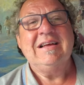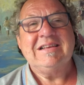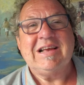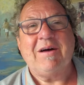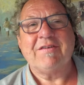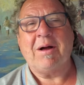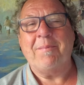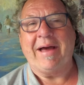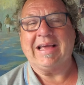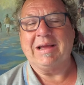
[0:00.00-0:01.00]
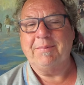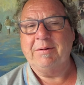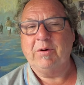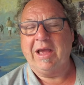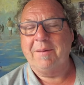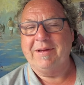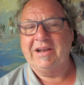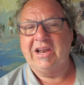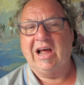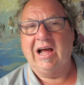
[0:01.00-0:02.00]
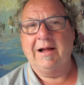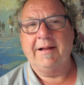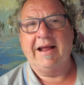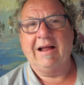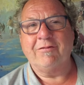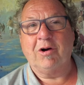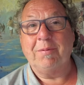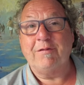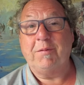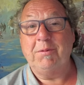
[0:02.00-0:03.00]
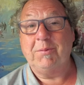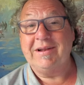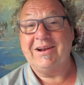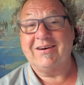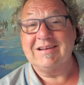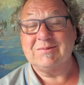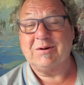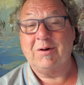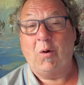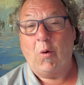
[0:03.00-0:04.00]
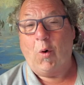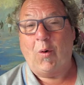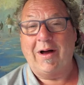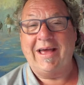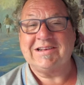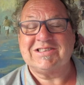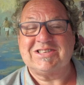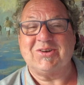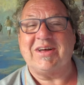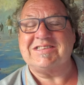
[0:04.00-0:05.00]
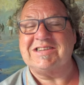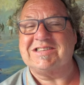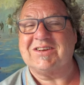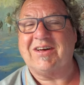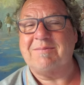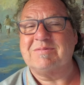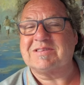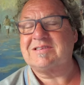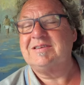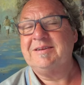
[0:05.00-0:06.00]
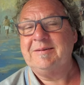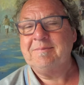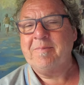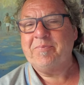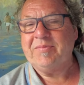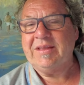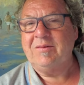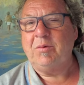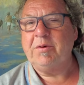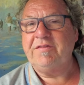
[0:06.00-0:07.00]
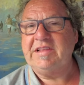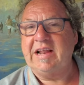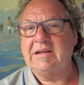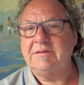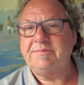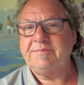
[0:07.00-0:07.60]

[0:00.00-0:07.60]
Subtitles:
So I'll come back and we will get a bit of dinner. And I've got a bit of Formula One tonight as well. Oh. Exciting times. What are we going for dinner?